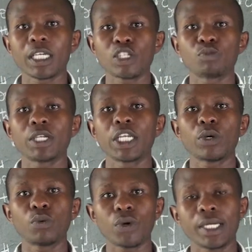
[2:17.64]
which has been
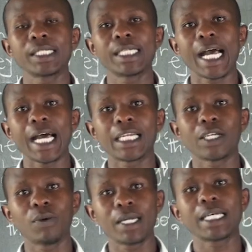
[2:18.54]
increased
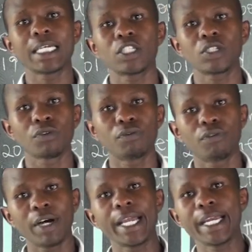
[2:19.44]
and they want us to
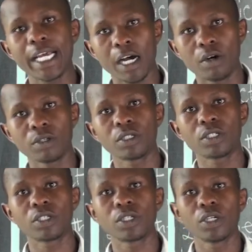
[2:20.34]
find
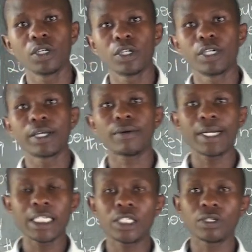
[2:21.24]
out the
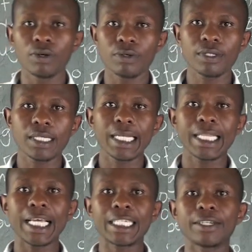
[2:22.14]

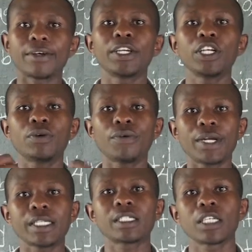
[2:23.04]
ratios that
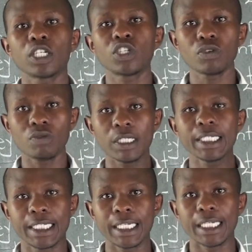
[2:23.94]
increased this
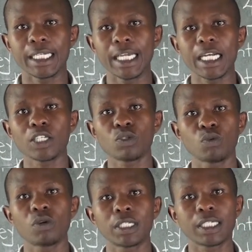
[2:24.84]
quantity. That
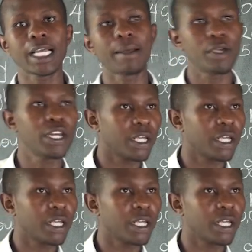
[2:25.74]
is what they are